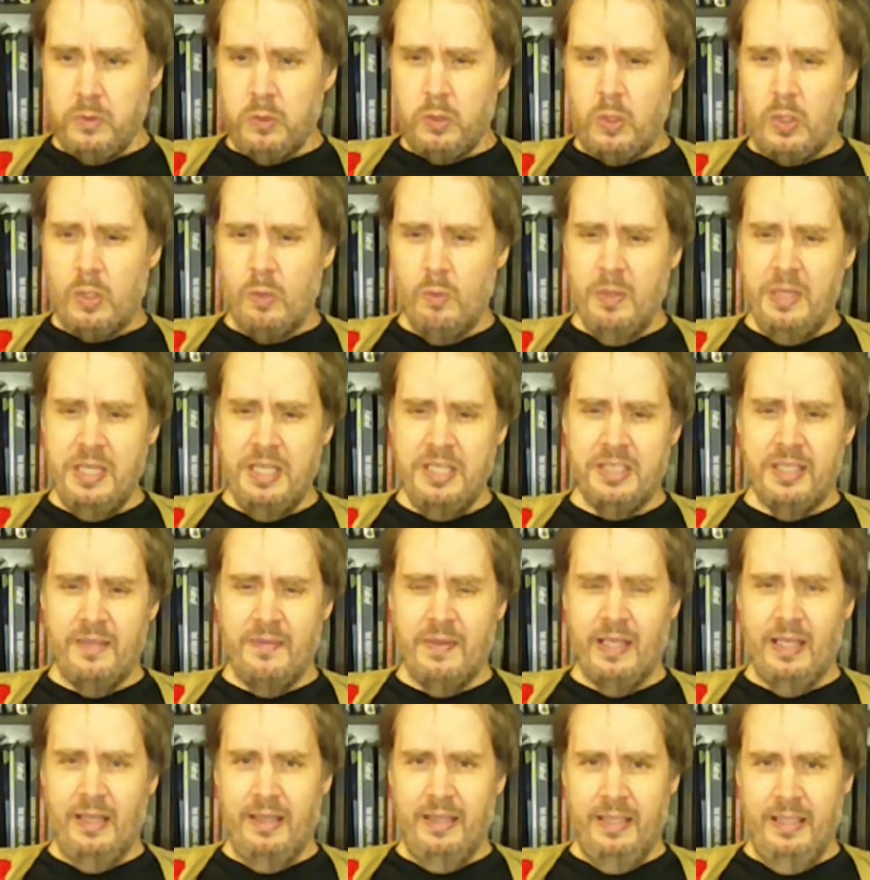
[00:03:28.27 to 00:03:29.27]
with each
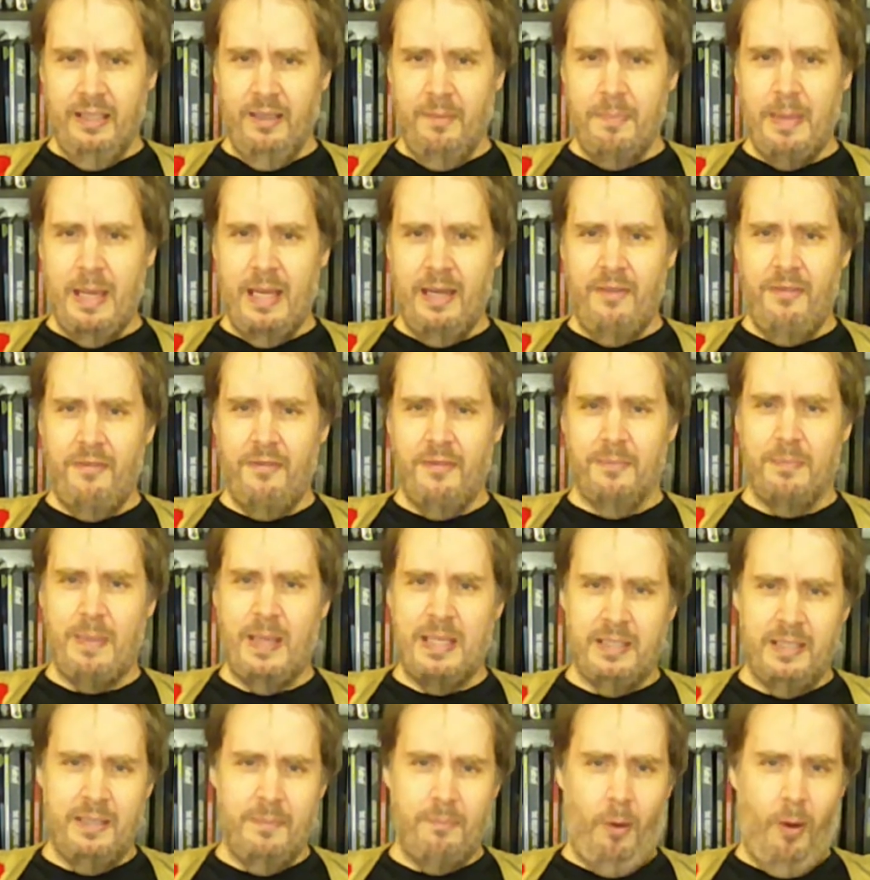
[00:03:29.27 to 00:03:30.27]
giving a little benefit,
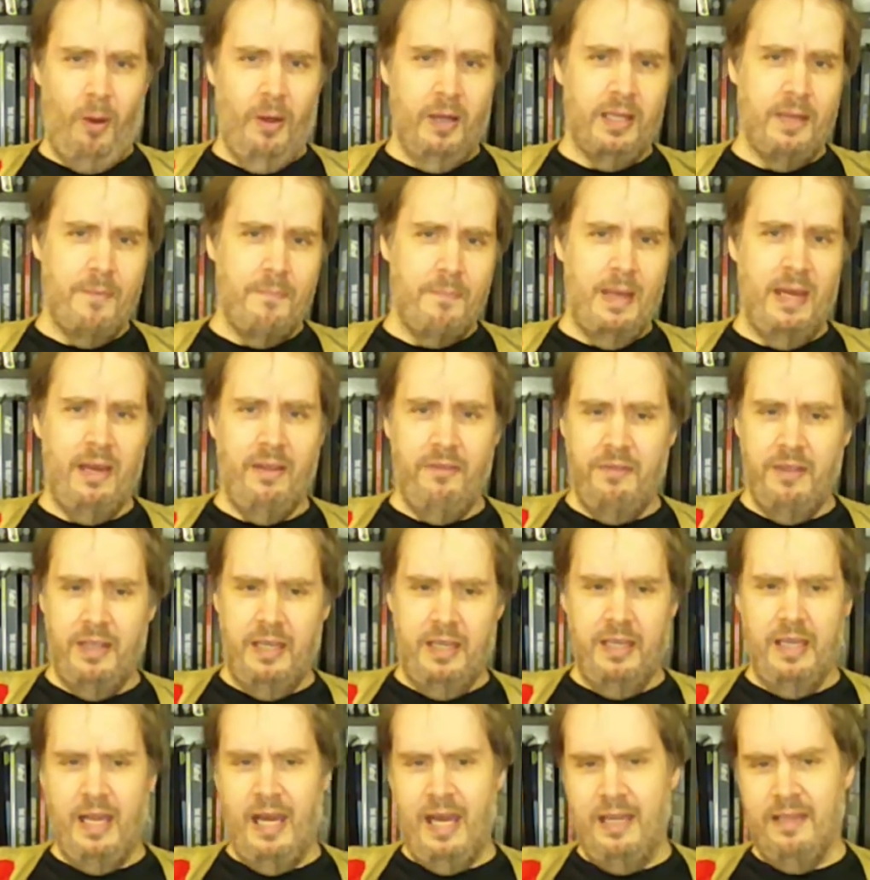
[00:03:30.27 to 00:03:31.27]
basically imparting a
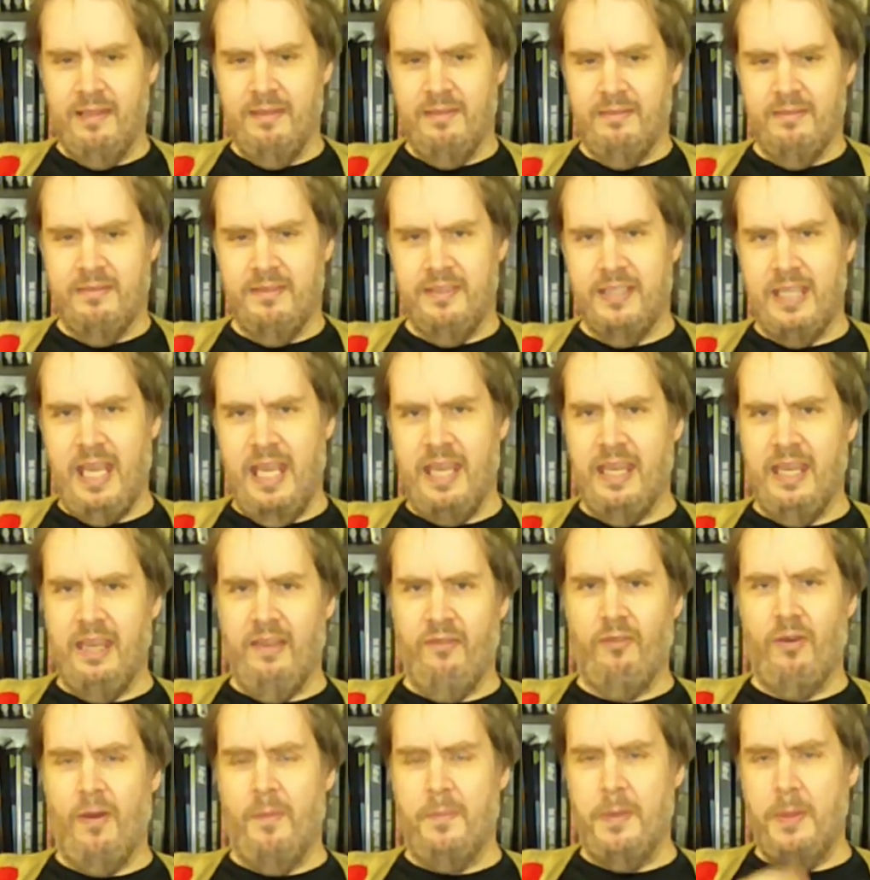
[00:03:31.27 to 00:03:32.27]
benefit, not taking
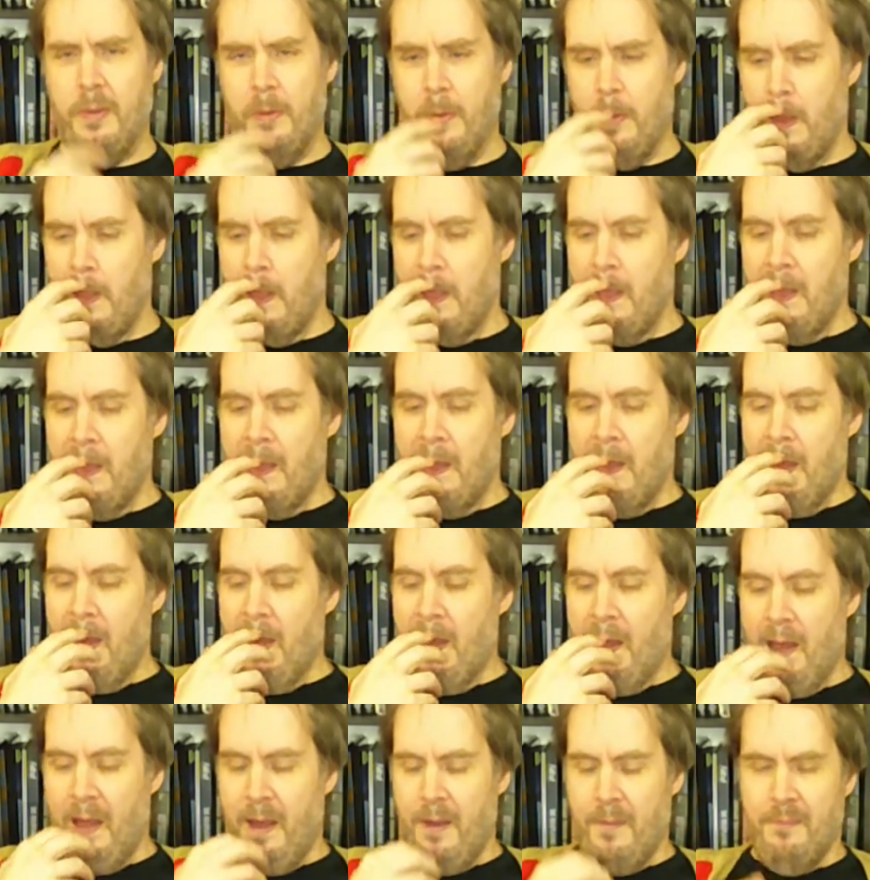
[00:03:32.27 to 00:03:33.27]
from you.
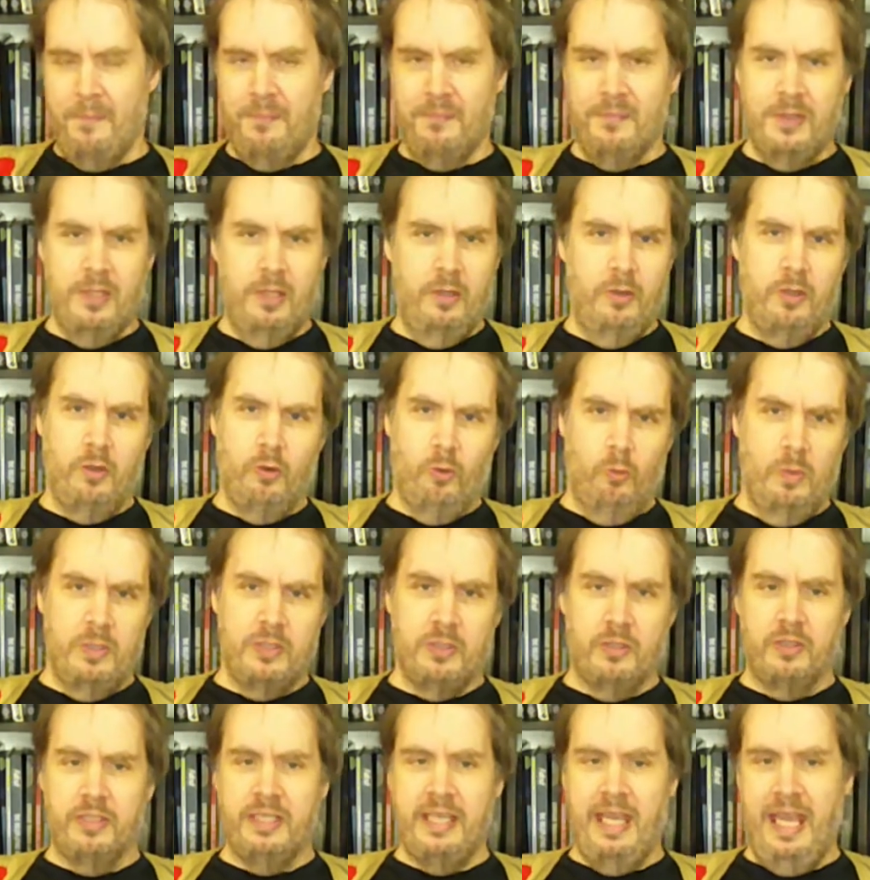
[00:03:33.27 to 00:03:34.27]
Um, you know, your
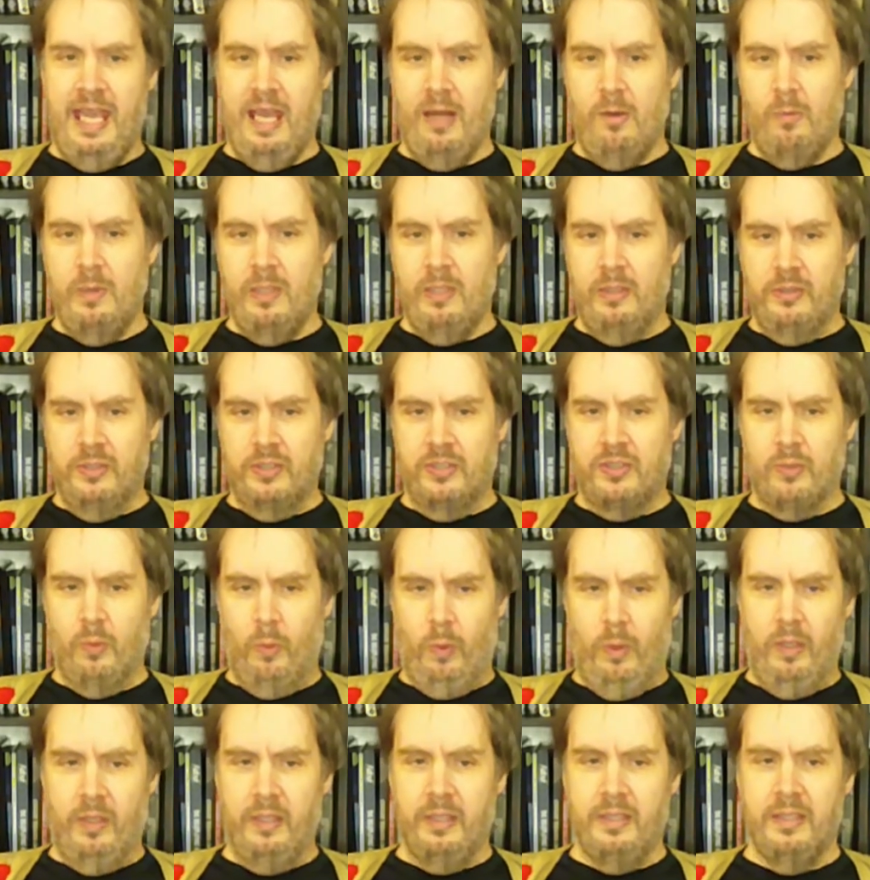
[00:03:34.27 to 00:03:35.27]
wizard can wield a
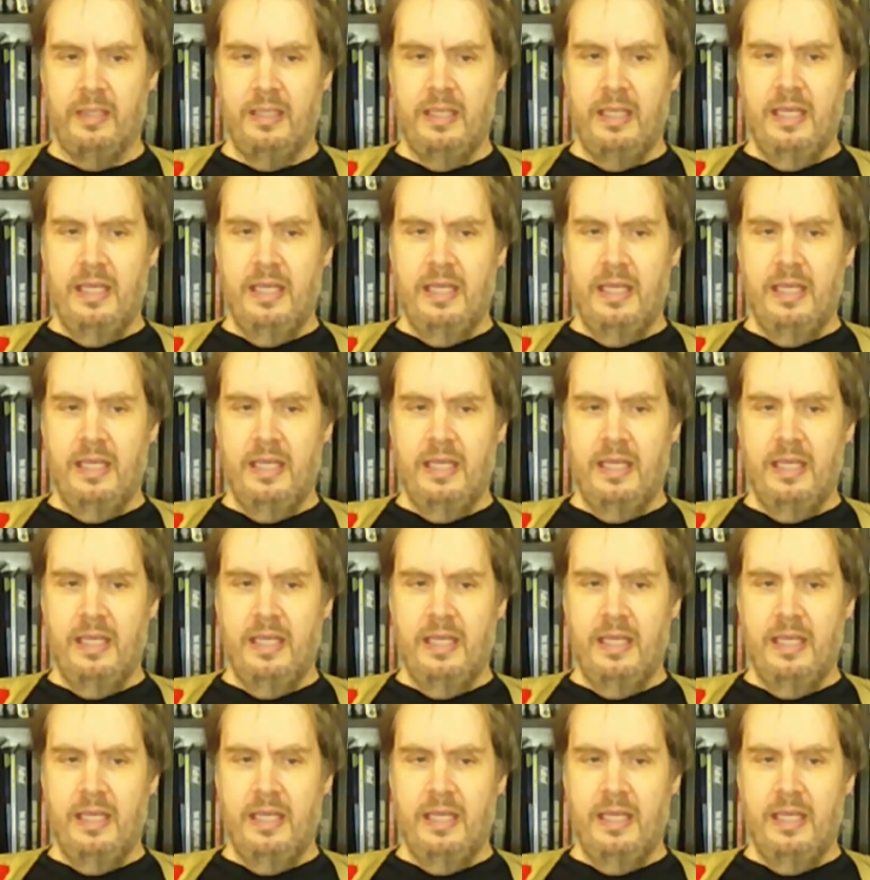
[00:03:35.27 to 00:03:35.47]
sword.